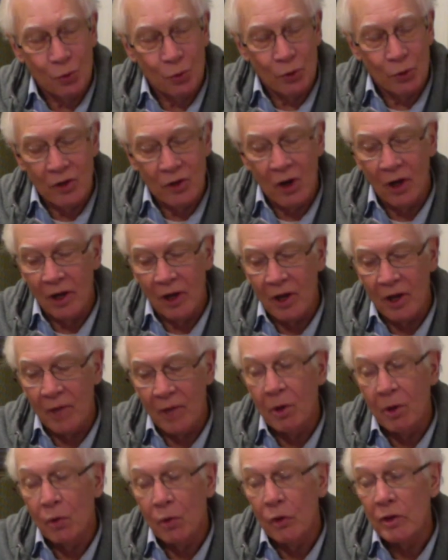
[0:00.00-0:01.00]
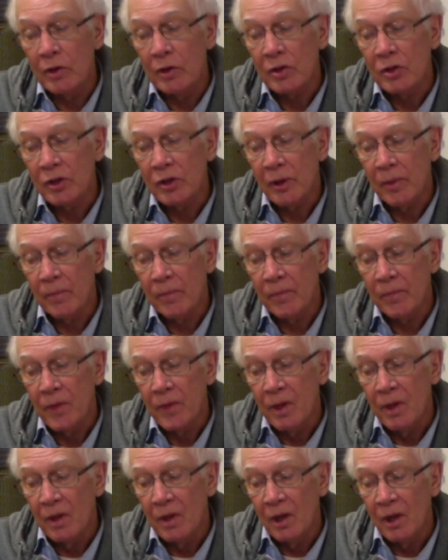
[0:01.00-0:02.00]
you were talking about, this
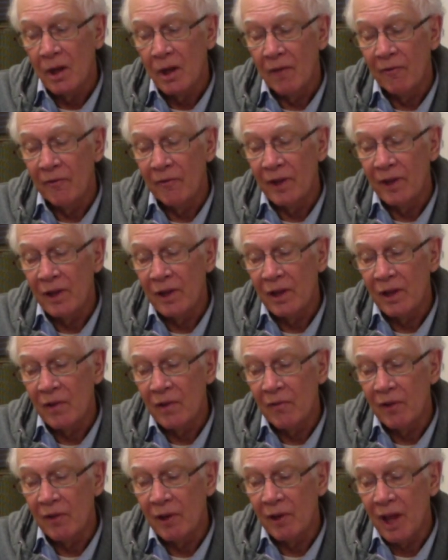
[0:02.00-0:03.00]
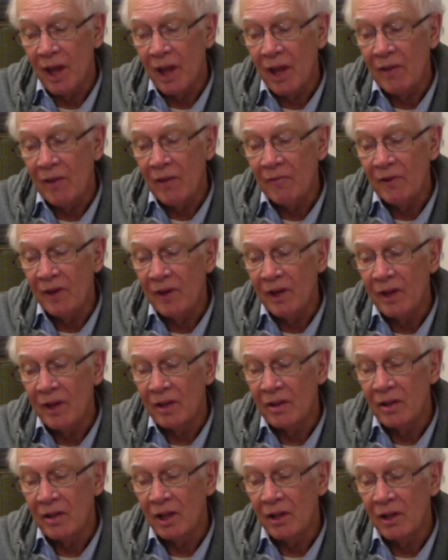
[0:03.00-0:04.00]
feeling of an
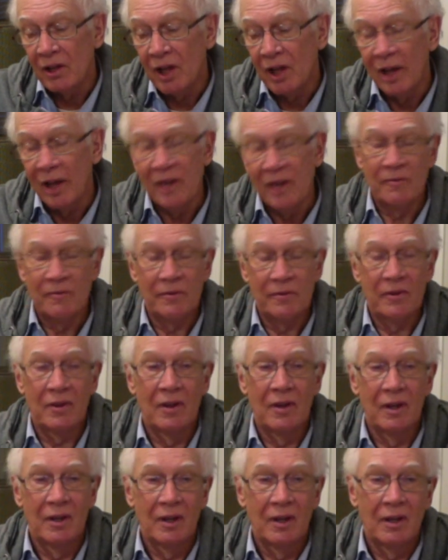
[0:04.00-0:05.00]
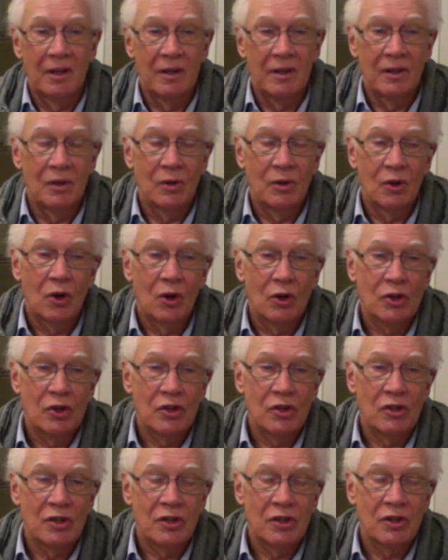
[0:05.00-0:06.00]
infinite life.
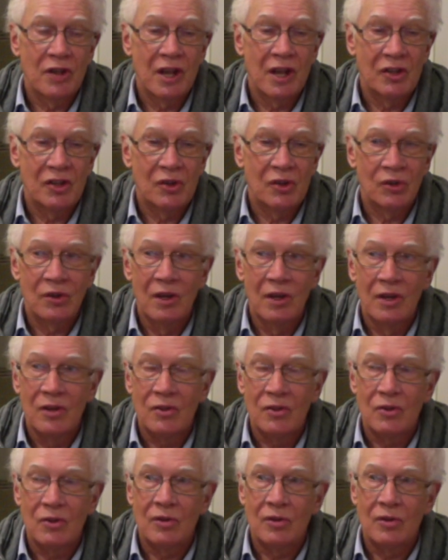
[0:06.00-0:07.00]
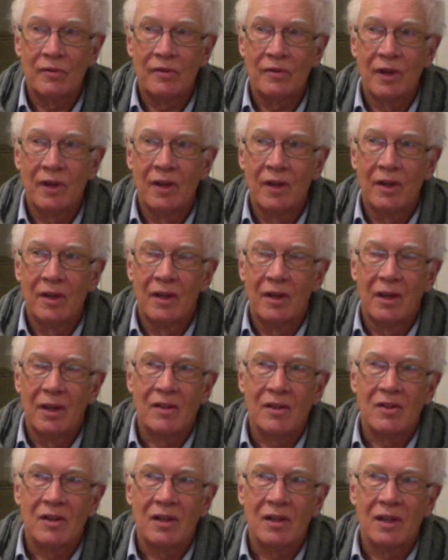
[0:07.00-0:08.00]
Consciousness has some sort of,
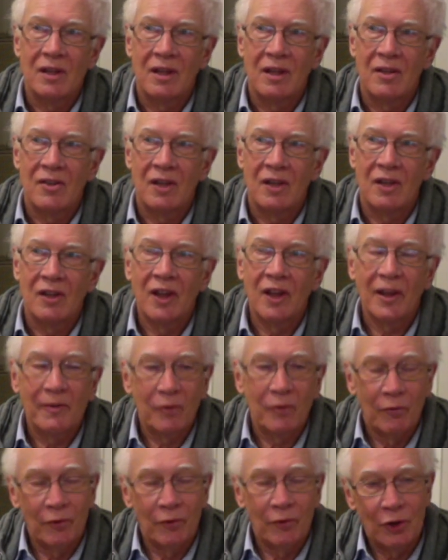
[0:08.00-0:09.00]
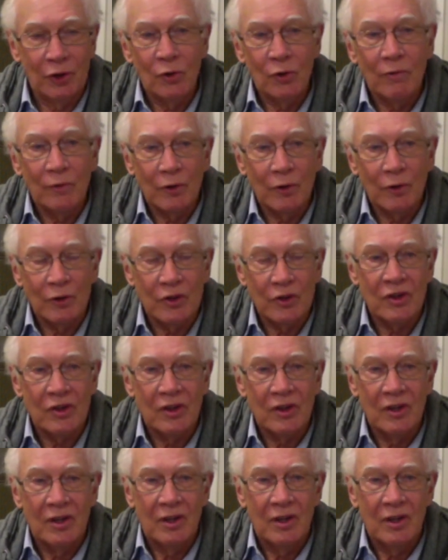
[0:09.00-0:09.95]
it's the life of the universe.